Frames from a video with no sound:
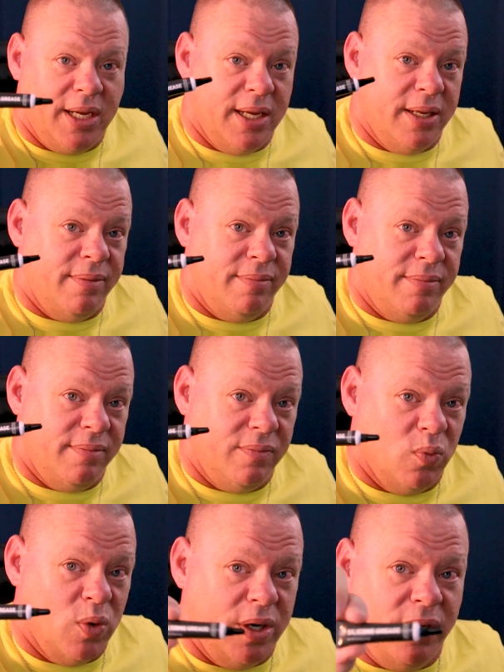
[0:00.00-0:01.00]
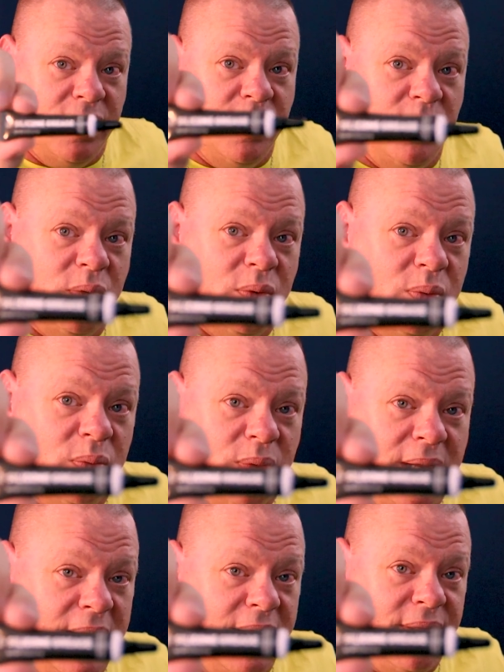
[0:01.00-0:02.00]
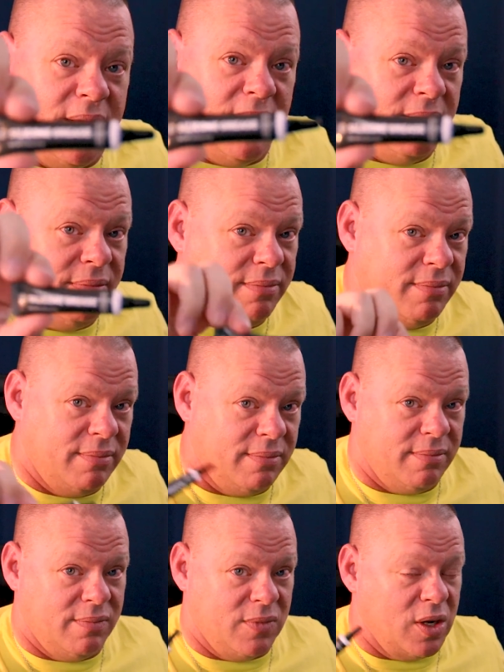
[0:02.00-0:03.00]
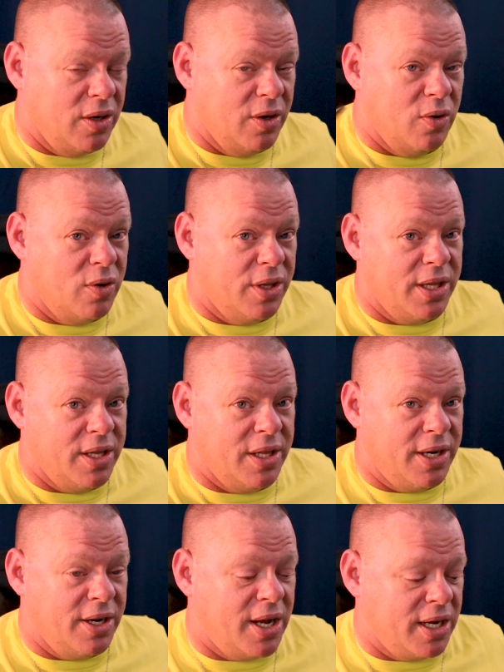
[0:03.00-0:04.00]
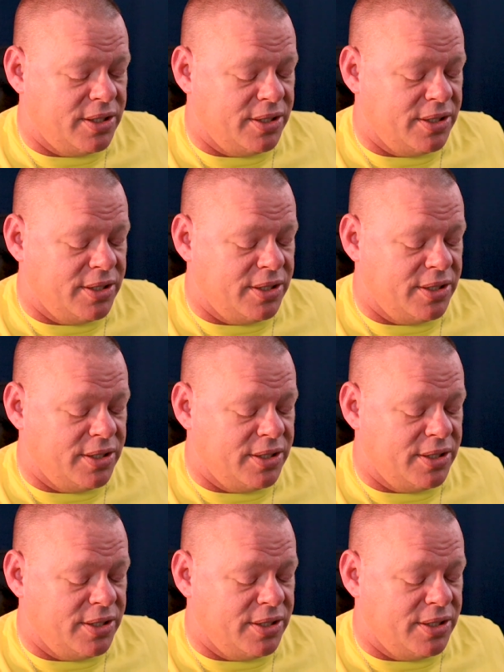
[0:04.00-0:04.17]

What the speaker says: Again, wouldn't do anything. Nothing on